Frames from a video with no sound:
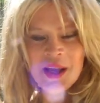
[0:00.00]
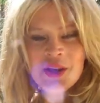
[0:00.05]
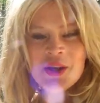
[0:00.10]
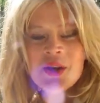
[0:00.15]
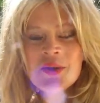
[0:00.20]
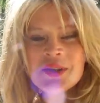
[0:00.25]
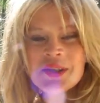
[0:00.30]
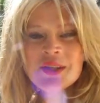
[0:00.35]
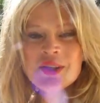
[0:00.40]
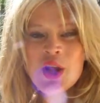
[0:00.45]
You
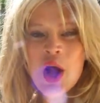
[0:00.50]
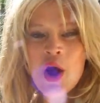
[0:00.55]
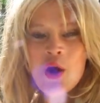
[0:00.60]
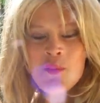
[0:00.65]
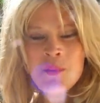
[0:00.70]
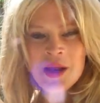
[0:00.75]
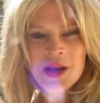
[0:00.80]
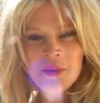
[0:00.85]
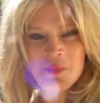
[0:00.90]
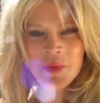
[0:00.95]
know, so
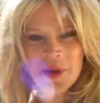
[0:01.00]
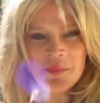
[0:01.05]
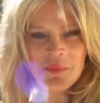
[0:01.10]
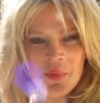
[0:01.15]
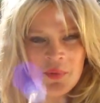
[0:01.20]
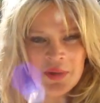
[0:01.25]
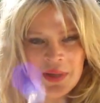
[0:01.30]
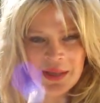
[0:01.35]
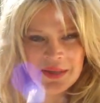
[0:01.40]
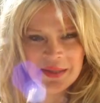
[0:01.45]
many
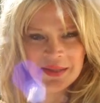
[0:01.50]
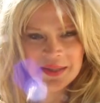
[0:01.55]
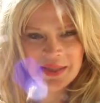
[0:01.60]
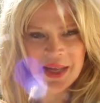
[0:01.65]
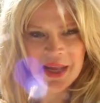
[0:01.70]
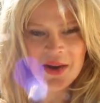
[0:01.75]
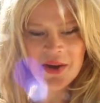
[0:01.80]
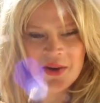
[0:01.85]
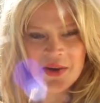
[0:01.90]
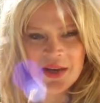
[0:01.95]
people get
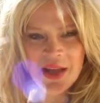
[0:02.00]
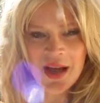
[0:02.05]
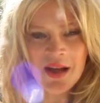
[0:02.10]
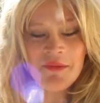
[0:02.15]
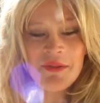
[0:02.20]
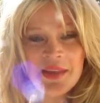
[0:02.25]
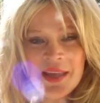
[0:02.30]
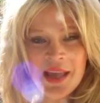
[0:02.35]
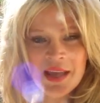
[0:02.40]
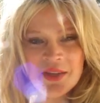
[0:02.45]
scared
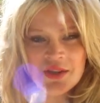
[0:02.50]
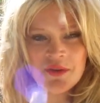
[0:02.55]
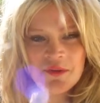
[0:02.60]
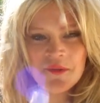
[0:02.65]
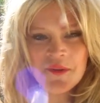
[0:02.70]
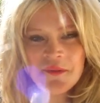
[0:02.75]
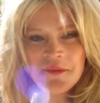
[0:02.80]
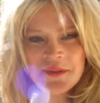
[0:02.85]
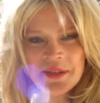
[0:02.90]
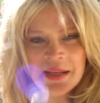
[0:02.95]
at the age of
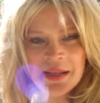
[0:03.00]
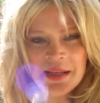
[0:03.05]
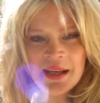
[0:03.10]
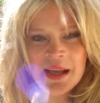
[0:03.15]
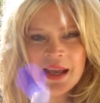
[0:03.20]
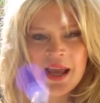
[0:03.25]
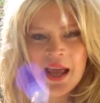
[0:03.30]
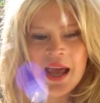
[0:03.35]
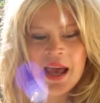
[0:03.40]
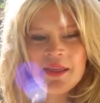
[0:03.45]
50.
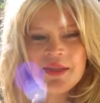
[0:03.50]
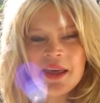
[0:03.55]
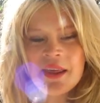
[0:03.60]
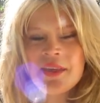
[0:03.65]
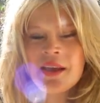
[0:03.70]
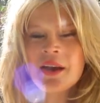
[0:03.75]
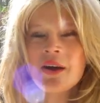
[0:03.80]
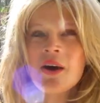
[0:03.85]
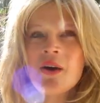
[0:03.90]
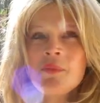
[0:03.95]
They
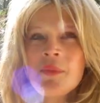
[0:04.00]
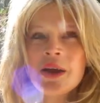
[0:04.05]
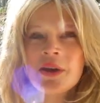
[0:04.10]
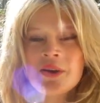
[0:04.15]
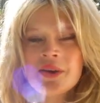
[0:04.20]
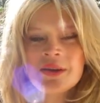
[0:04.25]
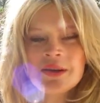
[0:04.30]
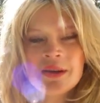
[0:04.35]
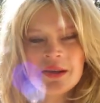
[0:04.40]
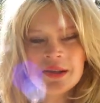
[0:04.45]
think, oh my
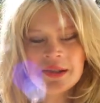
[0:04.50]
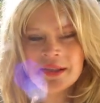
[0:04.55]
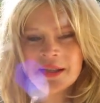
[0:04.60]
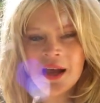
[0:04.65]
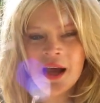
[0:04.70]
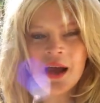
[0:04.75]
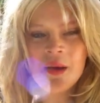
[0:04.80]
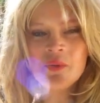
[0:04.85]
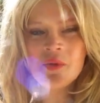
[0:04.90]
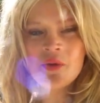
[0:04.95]
goodness,
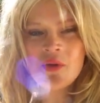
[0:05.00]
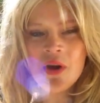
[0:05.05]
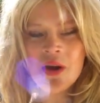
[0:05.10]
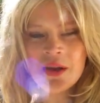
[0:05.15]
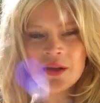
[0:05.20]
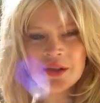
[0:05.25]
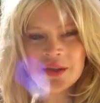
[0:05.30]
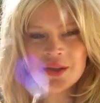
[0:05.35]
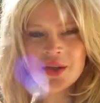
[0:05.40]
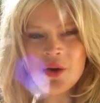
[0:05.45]
I'm
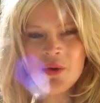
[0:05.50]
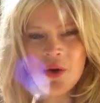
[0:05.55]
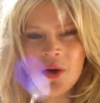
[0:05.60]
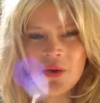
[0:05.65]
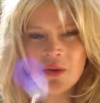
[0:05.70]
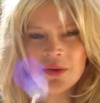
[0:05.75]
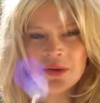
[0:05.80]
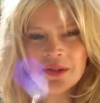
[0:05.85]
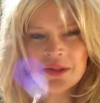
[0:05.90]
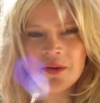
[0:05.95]
growing so
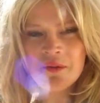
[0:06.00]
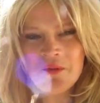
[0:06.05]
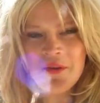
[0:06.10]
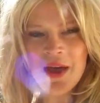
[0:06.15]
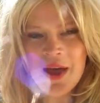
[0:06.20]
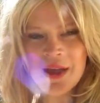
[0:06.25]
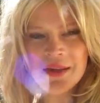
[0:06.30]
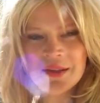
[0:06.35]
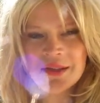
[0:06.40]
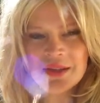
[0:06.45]
old so
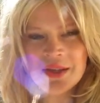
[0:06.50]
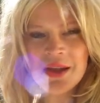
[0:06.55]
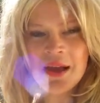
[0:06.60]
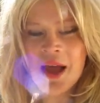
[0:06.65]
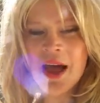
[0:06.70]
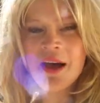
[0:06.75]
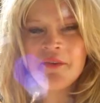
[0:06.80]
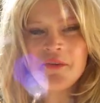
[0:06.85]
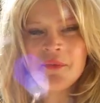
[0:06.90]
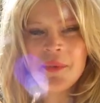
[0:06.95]
fast.
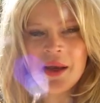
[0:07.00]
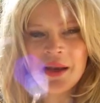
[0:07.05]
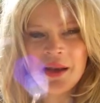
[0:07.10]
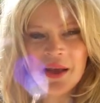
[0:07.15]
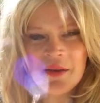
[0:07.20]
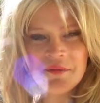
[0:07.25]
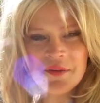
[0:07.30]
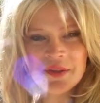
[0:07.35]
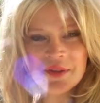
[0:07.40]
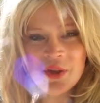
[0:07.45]
Half of my
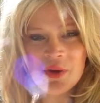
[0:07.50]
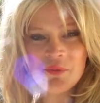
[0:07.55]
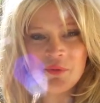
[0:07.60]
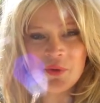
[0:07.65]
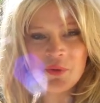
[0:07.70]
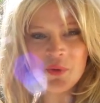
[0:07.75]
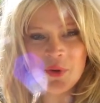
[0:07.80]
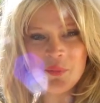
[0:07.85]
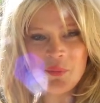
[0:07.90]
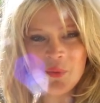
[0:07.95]
life is
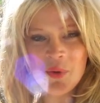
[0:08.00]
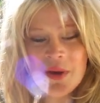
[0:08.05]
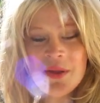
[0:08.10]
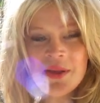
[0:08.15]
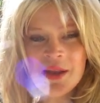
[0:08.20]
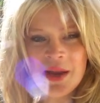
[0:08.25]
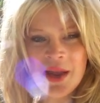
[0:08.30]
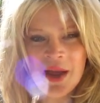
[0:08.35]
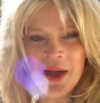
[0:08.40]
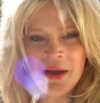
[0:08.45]
over, or more
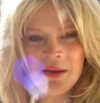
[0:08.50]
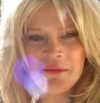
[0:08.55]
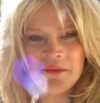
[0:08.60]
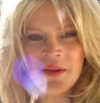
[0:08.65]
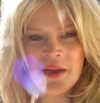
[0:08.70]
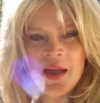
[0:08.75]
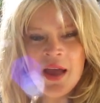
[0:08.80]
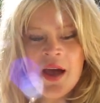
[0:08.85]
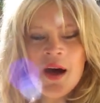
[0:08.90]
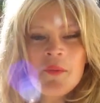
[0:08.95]
than half.
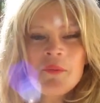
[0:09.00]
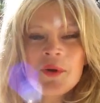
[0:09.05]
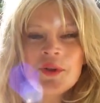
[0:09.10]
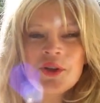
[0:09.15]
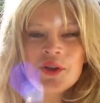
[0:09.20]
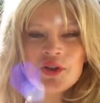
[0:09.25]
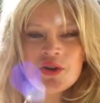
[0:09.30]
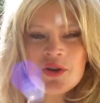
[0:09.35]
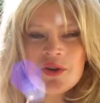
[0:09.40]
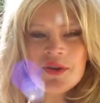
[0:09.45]
But
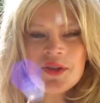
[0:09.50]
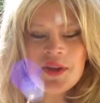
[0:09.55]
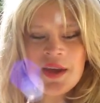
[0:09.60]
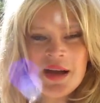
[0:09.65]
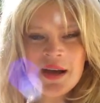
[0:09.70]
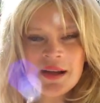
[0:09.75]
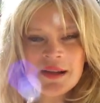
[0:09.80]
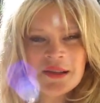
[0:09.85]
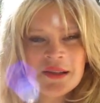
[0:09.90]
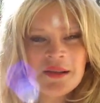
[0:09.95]
the truth
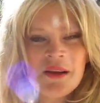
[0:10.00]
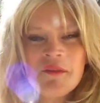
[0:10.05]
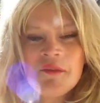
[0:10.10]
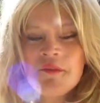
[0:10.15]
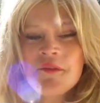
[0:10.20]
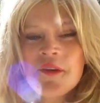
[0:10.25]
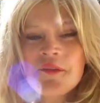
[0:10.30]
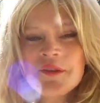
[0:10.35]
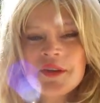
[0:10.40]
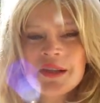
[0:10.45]
is,
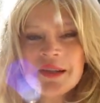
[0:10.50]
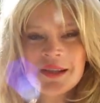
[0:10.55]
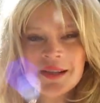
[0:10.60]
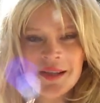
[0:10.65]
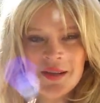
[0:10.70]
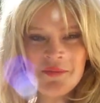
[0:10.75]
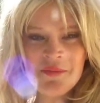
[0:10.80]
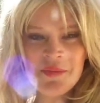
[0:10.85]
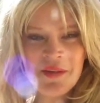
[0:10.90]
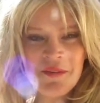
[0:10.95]
50s
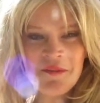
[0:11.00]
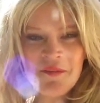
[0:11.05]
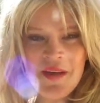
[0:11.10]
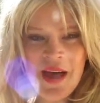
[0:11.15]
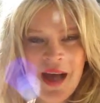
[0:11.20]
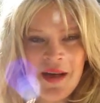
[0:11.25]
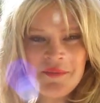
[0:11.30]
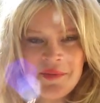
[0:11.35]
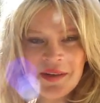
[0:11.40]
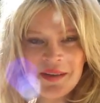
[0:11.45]
can be
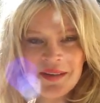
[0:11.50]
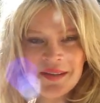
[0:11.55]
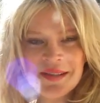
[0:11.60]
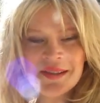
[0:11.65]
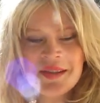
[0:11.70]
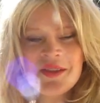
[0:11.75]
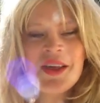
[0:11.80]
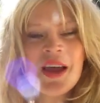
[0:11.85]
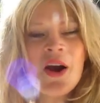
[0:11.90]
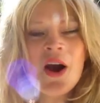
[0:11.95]

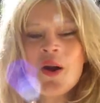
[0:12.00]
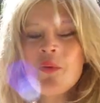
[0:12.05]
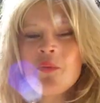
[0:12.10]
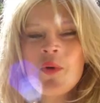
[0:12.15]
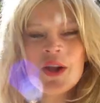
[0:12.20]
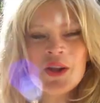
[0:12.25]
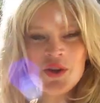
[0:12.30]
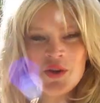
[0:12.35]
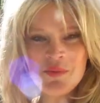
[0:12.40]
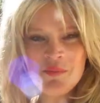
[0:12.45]
fabulous. They are
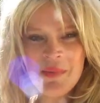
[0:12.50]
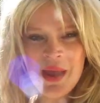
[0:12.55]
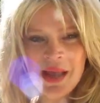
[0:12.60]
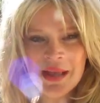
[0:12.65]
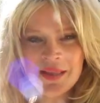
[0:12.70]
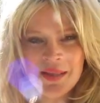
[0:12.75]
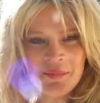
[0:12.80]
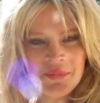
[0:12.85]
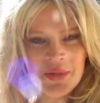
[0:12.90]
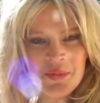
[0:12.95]
what you
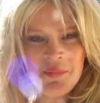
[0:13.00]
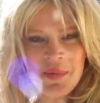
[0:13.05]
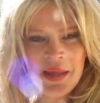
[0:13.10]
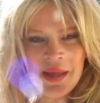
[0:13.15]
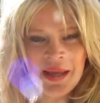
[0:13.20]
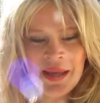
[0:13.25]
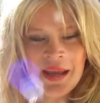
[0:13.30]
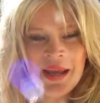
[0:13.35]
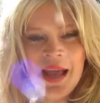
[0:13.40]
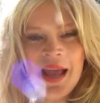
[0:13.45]
make them to
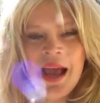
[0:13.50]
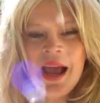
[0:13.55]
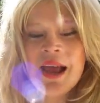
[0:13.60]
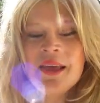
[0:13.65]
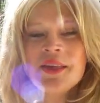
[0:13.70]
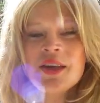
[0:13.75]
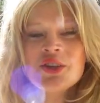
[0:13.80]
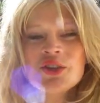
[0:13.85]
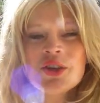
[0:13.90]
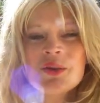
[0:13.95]
be.
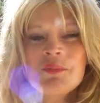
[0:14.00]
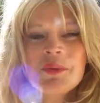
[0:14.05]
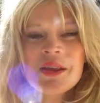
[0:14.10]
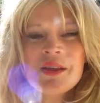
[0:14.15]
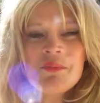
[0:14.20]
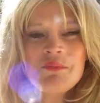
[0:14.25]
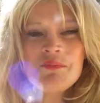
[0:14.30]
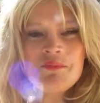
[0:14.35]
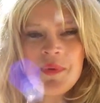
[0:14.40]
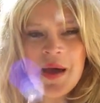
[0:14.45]
They should be
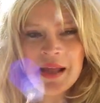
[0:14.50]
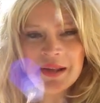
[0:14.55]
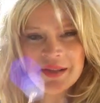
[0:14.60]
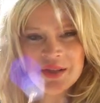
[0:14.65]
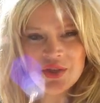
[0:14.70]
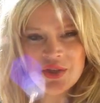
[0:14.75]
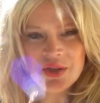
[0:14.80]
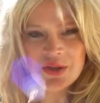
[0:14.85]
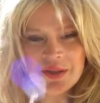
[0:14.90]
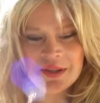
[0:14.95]
the
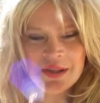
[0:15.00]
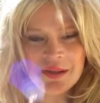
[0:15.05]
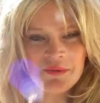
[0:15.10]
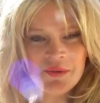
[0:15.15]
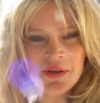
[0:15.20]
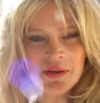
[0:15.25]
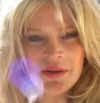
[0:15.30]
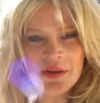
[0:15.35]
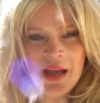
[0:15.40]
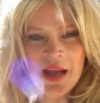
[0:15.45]
best years of
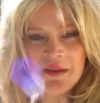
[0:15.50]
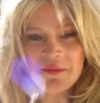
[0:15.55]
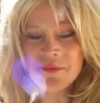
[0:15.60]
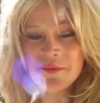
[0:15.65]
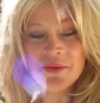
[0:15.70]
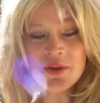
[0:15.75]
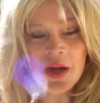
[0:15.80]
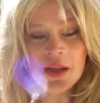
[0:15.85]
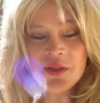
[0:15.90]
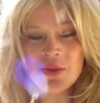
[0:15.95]
your
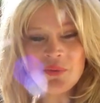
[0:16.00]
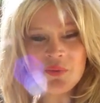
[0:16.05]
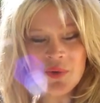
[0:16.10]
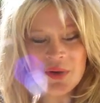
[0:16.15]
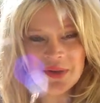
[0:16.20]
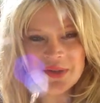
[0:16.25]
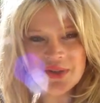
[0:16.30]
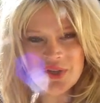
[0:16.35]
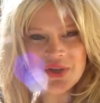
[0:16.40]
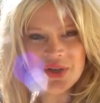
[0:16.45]
life, not the
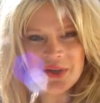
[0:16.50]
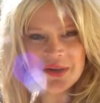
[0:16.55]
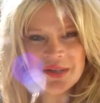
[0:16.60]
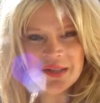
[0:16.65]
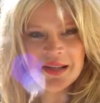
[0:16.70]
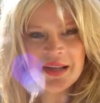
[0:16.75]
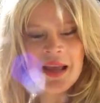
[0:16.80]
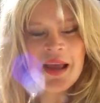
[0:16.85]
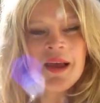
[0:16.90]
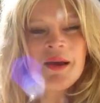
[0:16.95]
worst
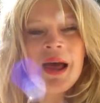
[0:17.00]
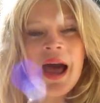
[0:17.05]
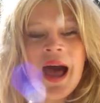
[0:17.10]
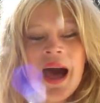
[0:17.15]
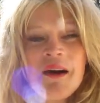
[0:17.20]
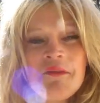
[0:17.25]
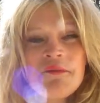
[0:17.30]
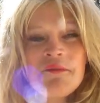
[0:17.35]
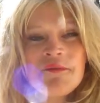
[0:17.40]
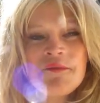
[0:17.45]
years.
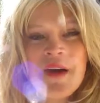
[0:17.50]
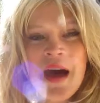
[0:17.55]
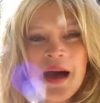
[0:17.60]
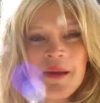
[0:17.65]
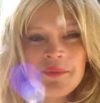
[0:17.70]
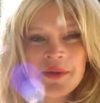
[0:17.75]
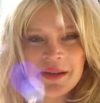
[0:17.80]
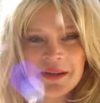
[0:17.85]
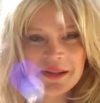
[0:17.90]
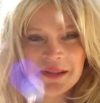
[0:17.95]
Have
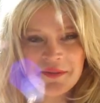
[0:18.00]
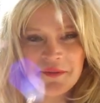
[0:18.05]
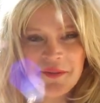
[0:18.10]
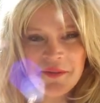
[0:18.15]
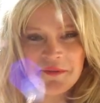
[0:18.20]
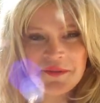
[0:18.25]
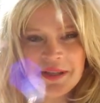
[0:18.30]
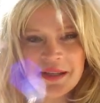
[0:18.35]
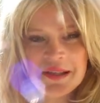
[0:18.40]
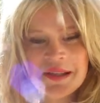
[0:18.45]
fabulous
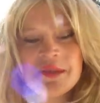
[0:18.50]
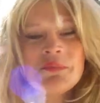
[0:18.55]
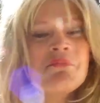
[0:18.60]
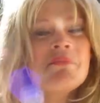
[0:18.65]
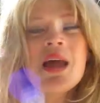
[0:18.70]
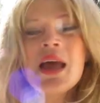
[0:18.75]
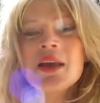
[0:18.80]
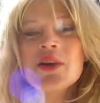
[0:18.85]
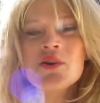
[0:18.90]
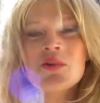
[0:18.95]
50s.
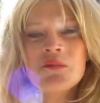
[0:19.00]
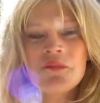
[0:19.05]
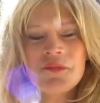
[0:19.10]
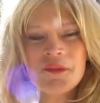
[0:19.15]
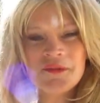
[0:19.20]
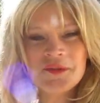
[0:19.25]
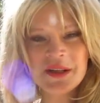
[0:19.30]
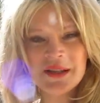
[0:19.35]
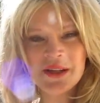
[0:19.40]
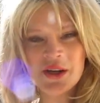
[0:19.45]
Make your
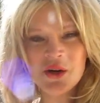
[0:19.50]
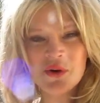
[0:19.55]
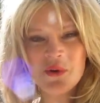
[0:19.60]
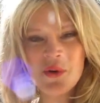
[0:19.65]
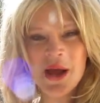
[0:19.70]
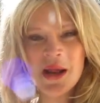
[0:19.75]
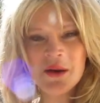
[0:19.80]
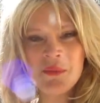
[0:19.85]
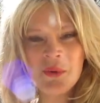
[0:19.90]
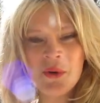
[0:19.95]
50s
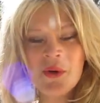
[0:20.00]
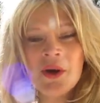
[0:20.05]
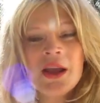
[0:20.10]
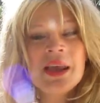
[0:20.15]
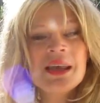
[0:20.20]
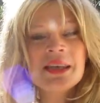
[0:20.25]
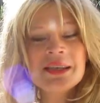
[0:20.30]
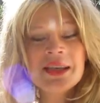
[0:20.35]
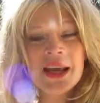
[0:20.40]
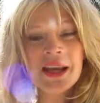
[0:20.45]
incredible.
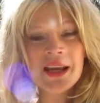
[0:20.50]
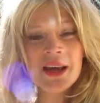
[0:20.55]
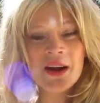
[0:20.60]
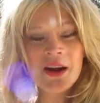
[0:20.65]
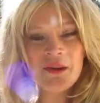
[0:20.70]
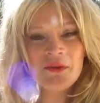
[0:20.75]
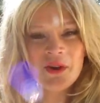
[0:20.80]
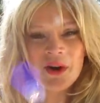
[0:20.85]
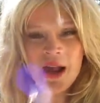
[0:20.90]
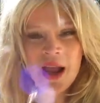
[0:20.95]
Take
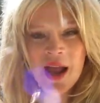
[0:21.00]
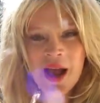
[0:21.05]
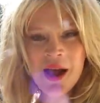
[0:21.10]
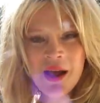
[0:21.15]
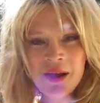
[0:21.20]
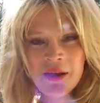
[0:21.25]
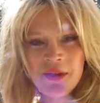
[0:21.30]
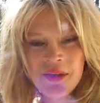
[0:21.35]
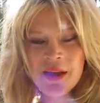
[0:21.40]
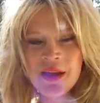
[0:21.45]
care of your
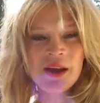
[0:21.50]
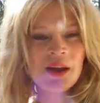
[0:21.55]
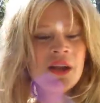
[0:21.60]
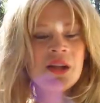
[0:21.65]
health.